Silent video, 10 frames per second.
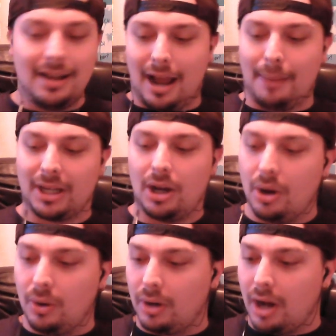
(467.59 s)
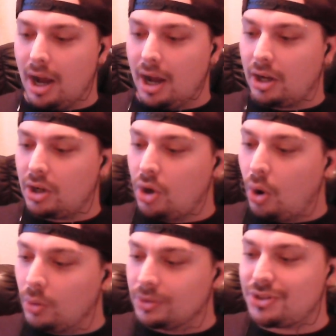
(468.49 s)
I'm going to go
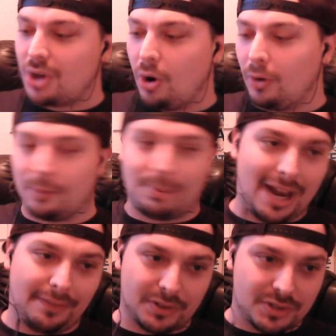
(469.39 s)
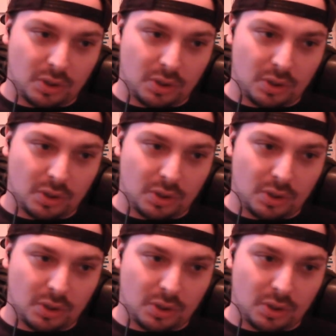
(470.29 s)
Colts over Panthers.